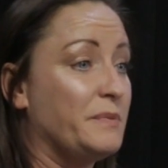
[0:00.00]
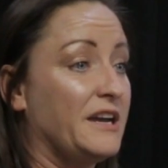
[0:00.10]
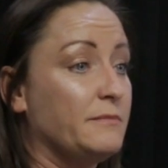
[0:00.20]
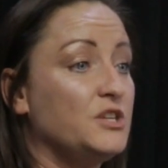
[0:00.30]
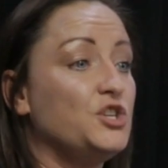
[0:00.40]

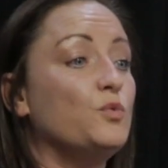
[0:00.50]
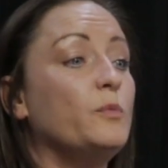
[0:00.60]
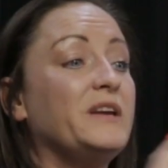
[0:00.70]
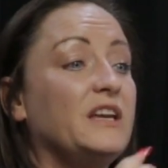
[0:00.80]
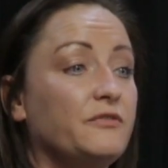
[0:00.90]
payment, you will
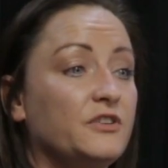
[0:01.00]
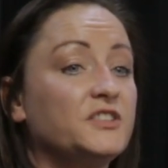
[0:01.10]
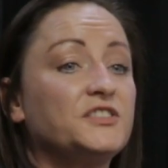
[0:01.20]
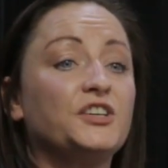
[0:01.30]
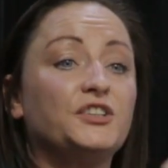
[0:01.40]
be given
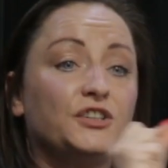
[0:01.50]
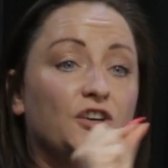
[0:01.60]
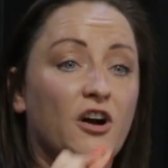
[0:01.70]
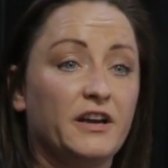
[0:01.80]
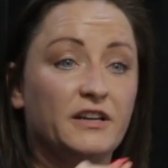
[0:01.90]
a certain
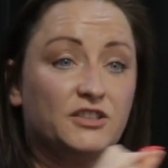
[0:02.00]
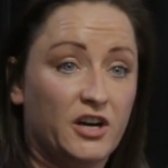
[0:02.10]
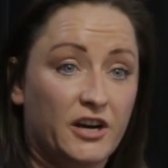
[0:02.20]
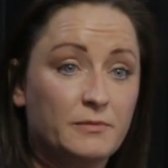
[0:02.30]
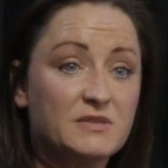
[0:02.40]

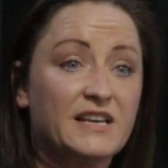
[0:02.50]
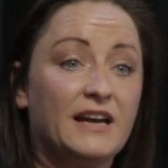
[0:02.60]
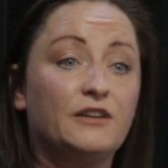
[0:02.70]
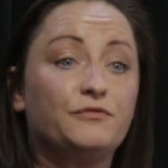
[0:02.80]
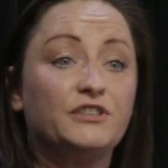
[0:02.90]

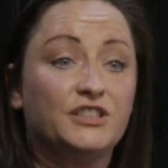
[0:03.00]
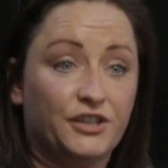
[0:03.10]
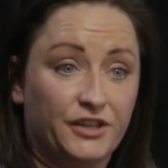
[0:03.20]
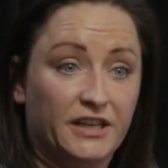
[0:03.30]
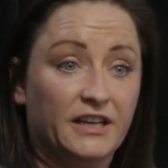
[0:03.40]
timescale of
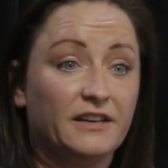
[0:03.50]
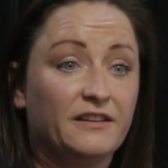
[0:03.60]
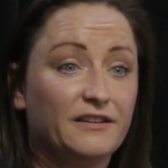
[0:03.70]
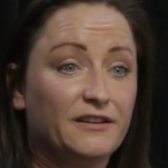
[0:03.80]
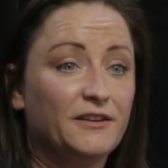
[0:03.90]
returning it.
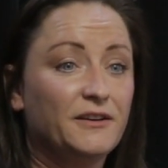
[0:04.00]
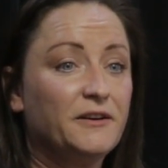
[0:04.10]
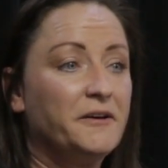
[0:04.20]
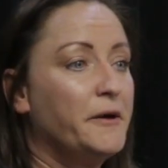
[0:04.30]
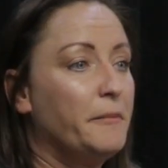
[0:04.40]

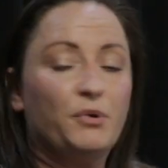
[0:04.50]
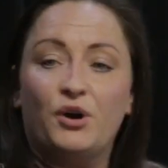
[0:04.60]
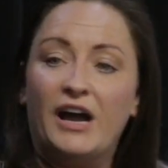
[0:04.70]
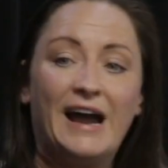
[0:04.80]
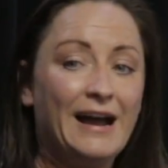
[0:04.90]
But
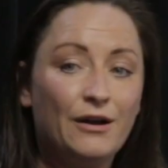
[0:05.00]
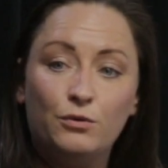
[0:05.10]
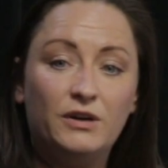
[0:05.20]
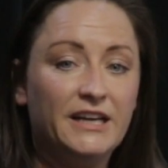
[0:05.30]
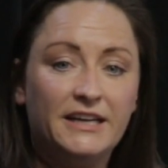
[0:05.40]
how
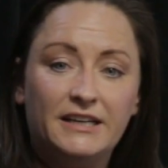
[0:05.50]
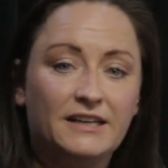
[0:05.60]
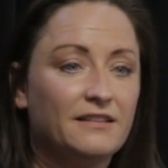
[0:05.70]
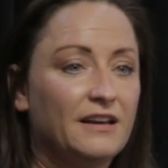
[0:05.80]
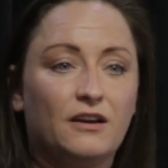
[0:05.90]

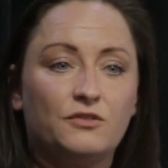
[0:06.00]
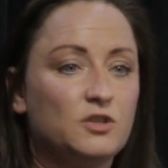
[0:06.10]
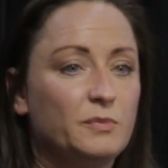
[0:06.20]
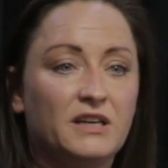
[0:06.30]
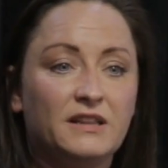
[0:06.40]
lenient they're going
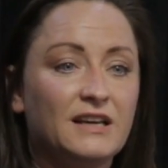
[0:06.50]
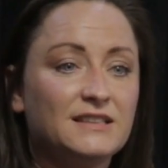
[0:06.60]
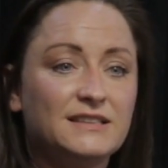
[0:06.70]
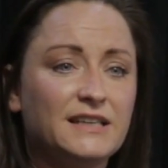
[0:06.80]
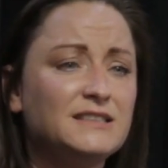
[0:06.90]
to be in
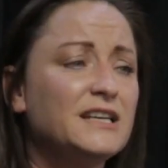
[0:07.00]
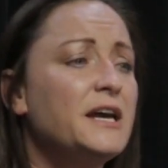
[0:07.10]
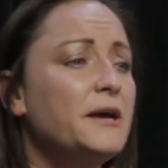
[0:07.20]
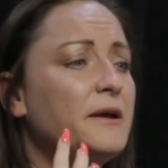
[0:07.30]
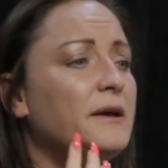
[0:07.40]
that sense,
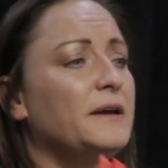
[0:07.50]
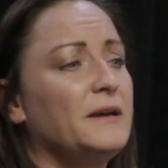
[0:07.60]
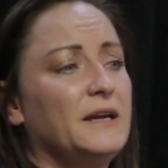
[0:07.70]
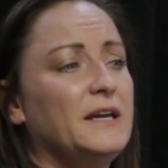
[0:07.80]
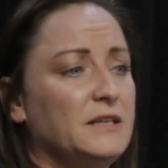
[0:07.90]

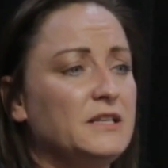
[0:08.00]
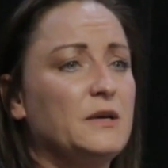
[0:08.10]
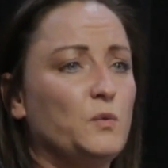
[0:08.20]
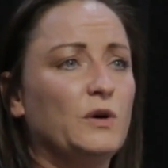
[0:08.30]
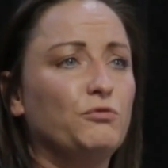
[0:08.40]

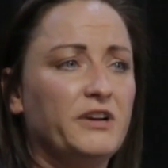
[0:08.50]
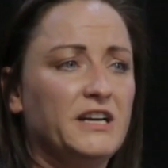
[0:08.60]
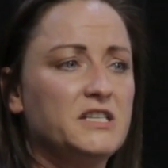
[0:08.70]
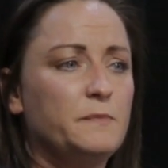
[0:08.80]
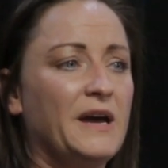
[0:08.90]
it will
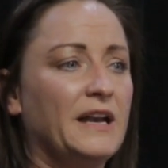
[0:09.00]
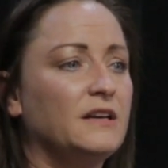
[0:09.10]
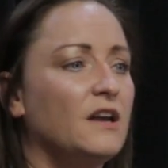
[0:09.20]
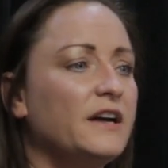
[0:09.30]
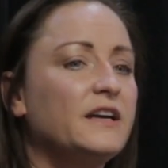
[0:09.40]
really
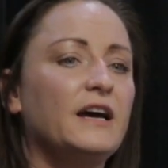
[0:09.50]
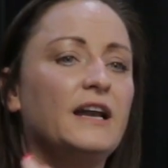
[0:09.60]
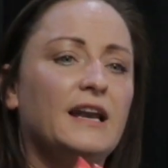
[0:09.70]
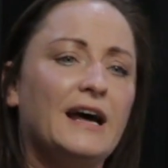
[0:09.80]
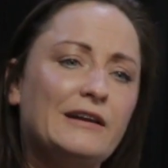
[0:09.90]
depend. Like
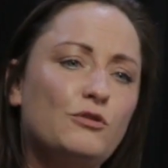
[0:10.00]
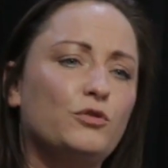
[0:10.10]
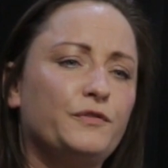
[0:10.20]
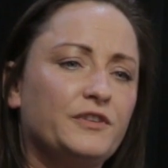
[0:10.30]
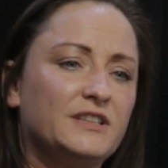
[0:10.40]
a
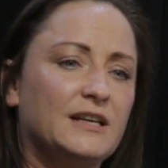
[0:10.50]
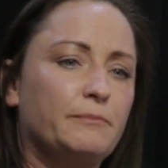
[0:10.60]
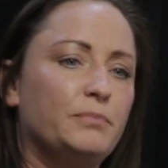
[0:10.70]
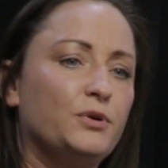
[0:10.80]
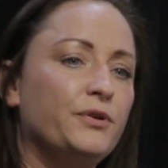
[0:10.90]
landlord, for
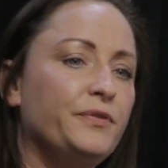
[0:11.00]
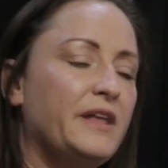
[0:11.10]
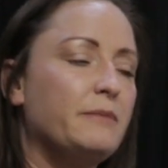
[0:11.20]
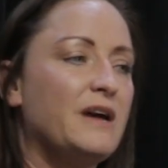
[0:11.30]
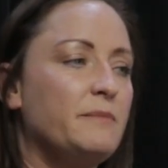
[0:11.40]
example,
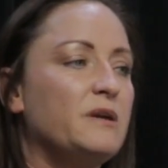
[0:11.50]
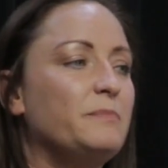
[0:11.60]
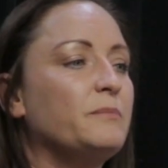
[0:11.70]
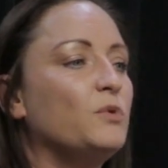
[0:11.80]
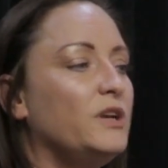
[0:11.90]
they may be a
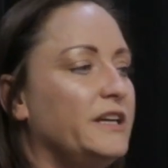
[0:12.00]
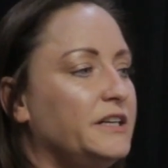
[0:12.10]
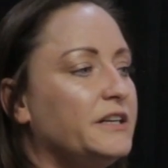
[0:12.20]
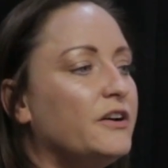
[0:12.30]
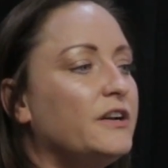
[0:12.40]
bit more
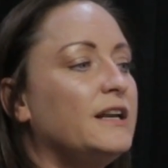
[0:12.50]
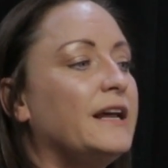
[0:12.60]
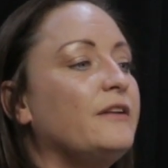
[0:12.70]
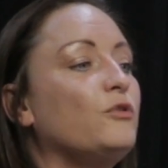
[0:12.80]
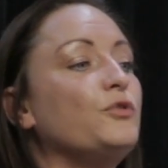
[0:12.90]
lenient on a
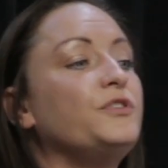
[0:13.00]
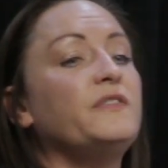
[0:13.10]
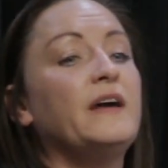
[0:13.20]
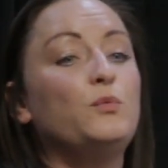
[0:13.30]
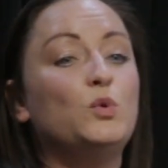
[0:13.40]
landlord
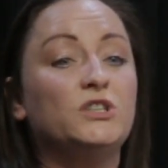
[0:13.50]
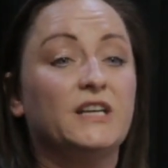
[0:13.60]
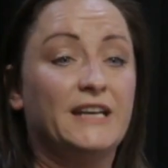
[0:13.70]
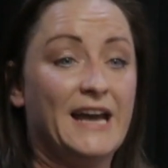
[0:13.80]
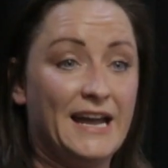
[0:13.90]
than they would
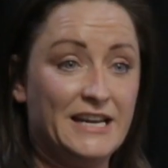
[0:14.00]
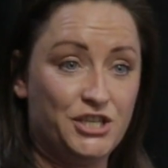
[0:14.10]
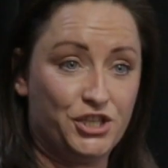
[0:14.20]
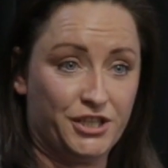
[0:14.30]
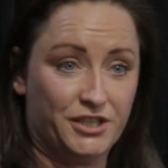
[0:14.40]
an
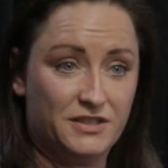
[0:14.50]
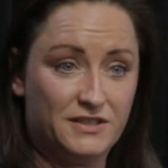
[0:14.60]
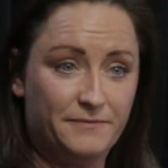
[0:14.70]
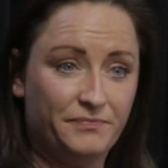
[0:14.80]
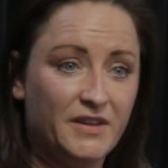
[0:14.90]
agent.